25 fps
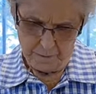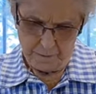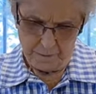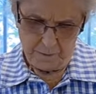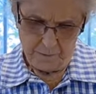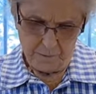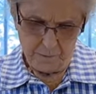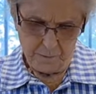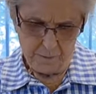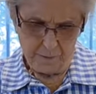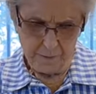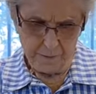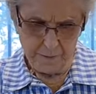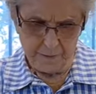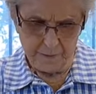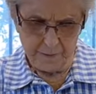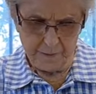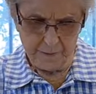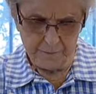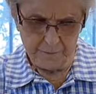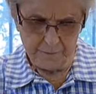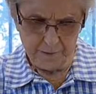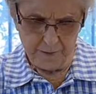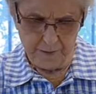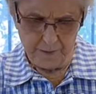oil and the
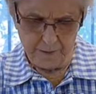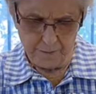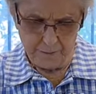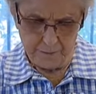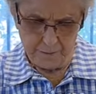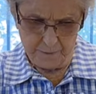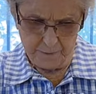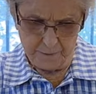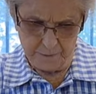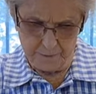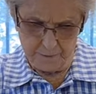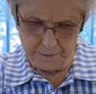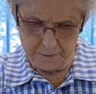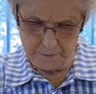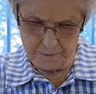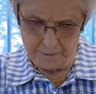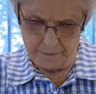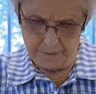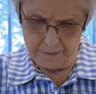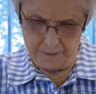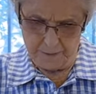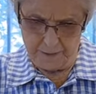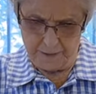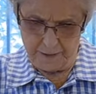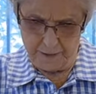flour. This
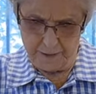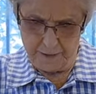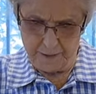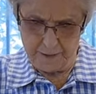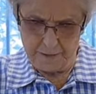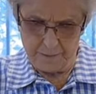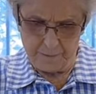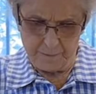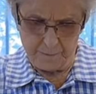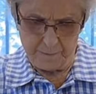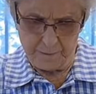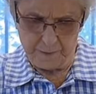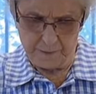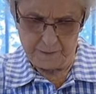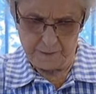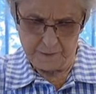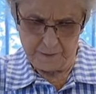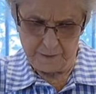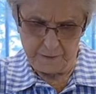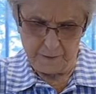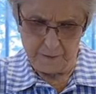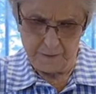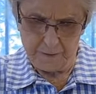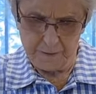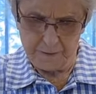already has it mixed
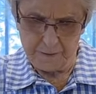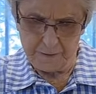in,